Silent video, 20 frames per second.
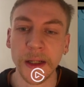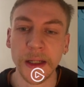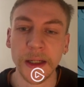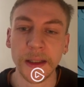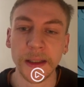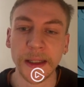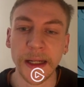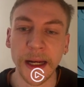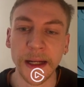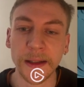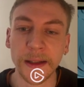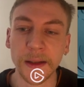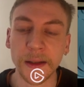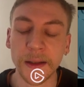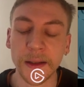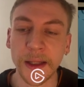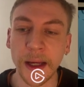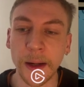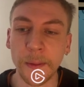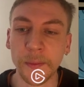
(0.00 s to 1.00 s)
get
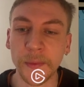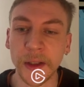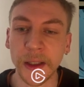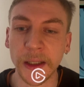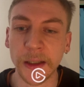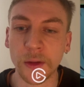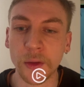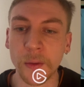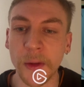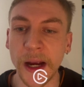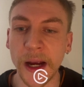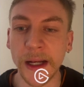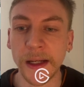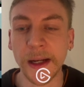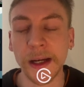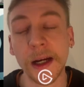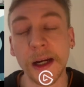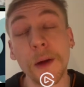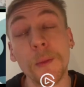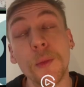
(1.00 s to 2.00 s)
something into my hand
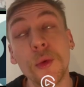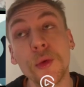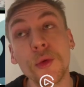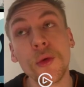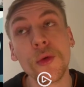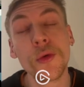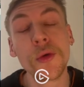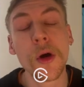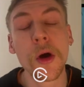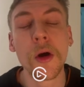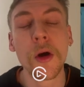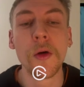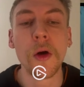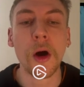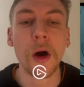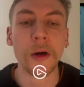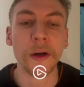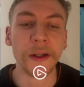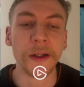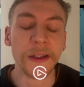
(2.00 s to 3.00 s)
like a Bruno
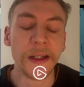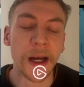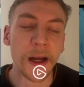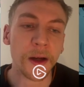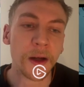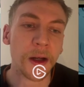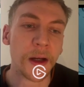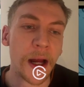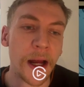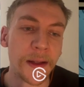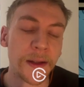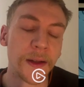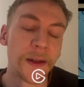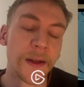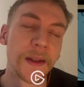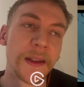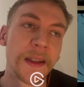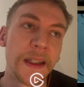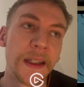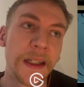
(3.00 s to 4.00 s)
or in Under the
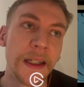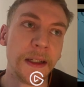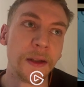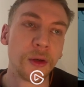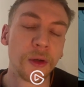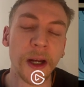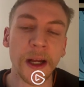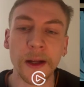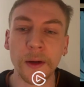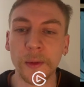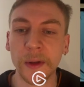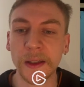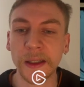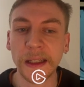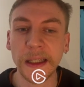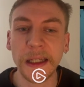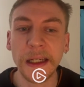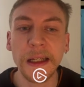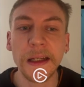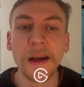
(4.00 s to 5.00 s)
Sea together with a
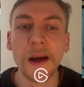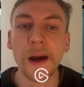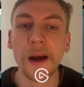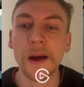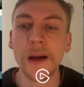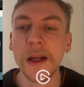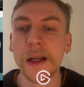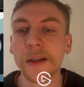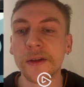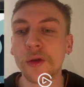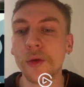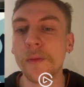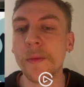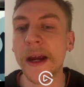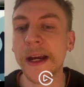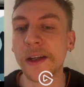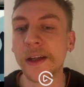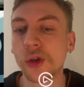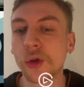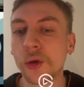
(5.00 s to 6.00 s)
Kida to
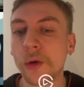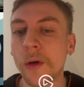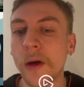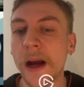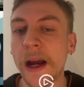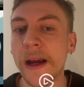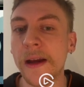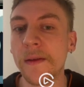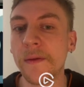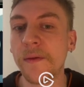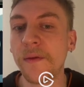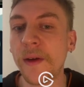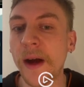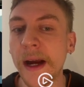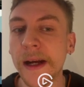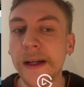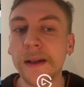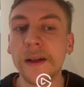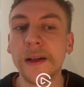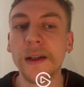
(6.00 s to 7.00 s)
make sure I finally